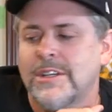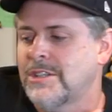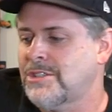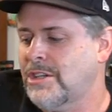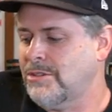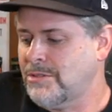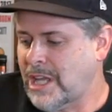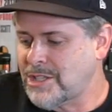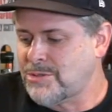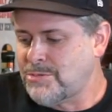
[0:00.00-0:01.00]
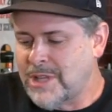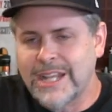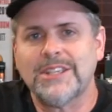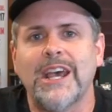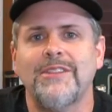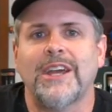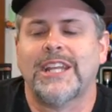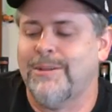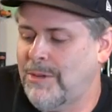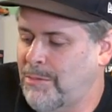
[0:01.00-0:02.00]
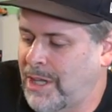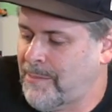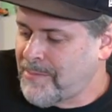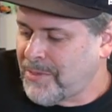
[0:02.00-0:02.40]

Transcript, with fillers: So that's how that came to be.